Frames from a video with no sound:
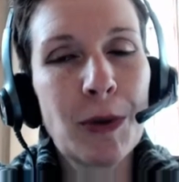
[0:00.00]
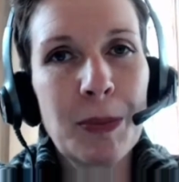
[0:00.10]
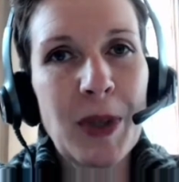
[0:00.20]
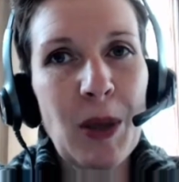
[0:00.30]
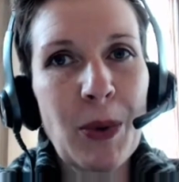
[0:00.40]

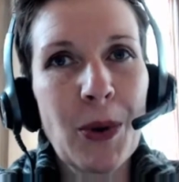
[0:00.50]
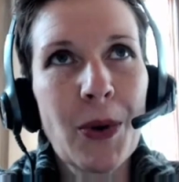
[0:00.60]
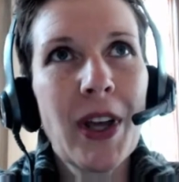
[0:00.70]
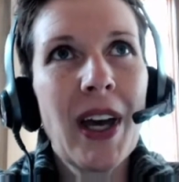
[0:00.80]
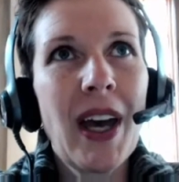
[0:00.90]
from
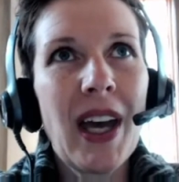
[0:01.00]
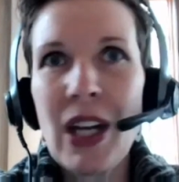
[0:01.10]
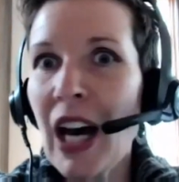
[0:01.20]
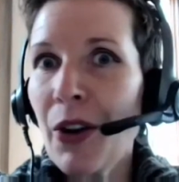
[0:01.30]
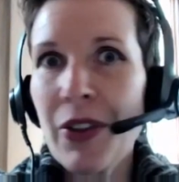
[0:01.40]
people
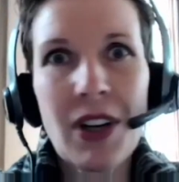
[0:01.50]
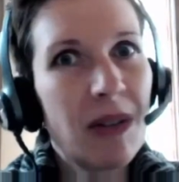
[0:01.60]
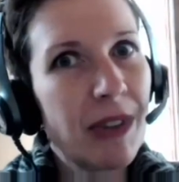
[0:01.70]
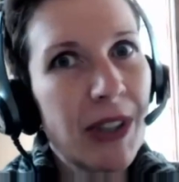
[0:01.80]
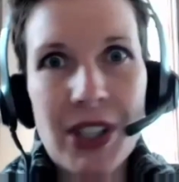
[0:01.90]
and how the
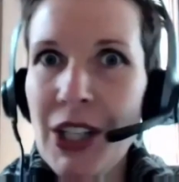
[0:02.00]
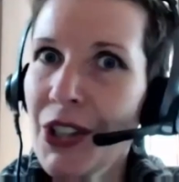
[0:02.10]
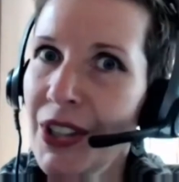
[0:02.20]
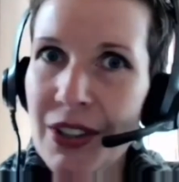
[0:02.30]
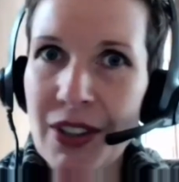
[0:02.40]

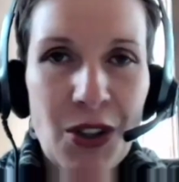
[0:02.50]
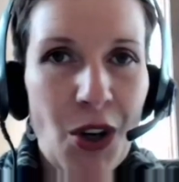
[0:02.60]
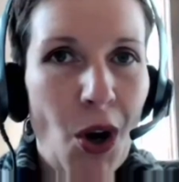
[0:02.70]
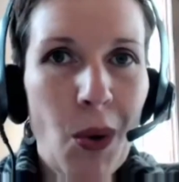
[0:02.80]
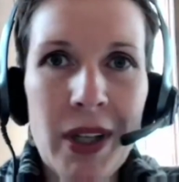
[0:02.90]
conversation is going to
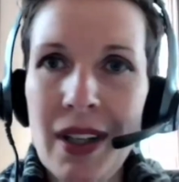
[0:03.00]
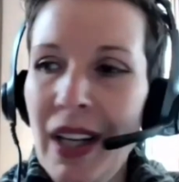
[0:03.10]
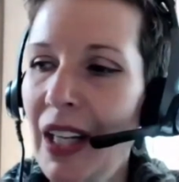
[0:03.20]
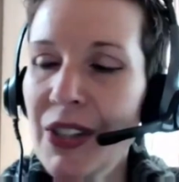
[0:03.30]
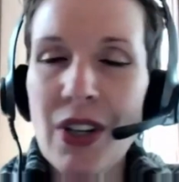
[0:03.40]
go, and
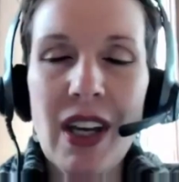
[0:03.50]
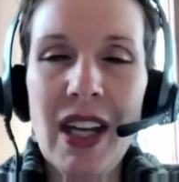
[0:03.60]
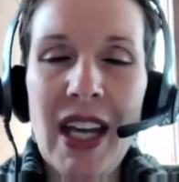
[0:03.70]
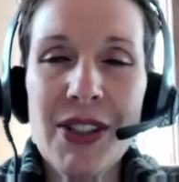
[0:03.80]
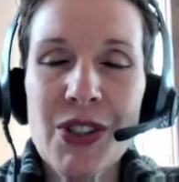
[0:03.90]

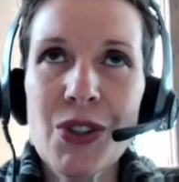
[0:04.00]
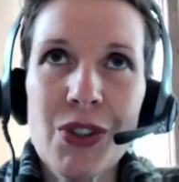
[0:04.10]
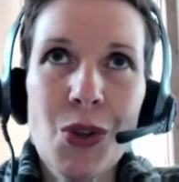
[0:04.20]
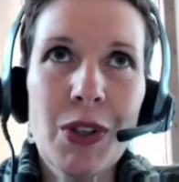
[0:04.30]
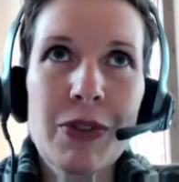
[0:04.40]
it's
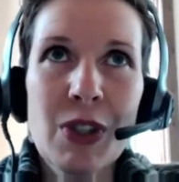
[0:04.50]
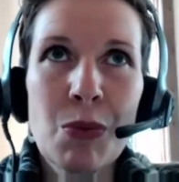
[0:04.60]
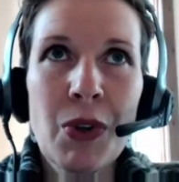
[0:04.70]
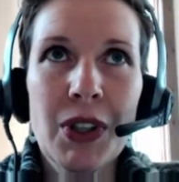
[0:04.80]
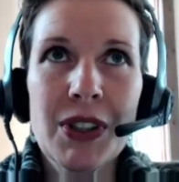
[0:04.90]
sort of
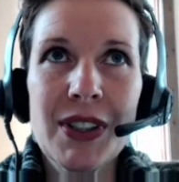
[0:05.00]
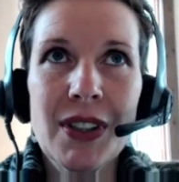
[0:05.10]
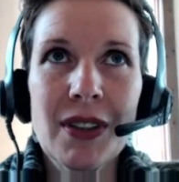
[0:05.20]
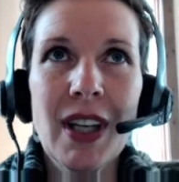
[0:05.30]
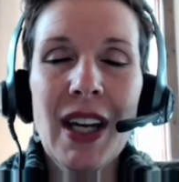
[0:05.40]
similar
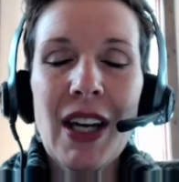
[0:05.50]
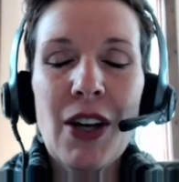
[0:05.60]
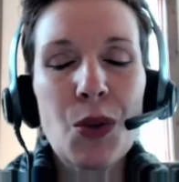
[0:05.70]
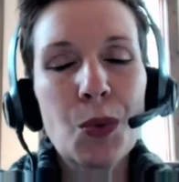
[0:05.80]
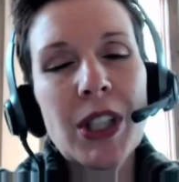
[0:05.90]
to
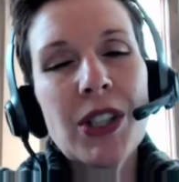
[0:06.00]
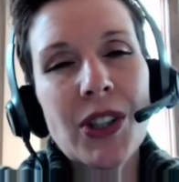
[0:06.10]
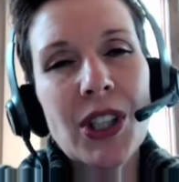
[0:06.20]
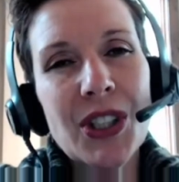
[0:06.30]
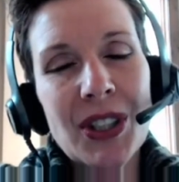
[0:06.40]
the
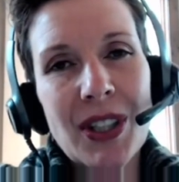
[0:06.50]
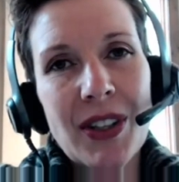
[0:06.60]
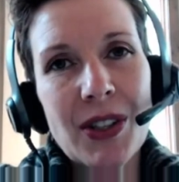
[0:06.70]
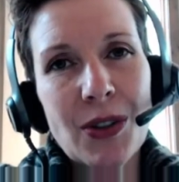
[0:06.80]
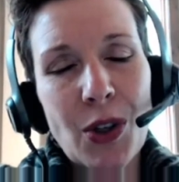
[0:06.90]
research into
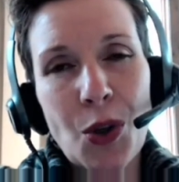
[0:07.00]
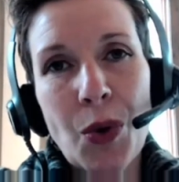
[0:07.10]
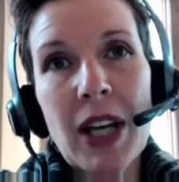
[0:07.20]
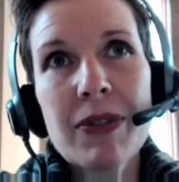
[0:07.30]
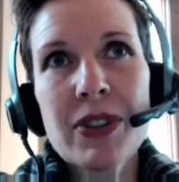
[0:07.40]
the
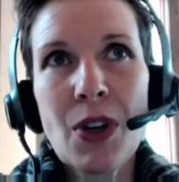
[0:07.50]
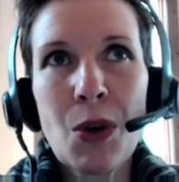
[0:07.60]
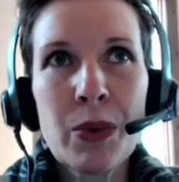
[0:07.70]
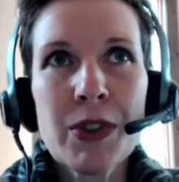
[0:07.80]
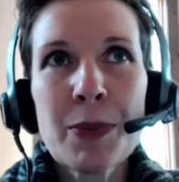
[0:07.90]

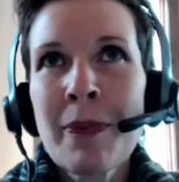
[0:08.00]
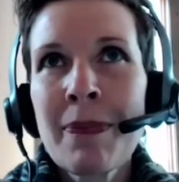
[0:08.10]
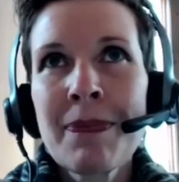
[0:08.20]
gravestones.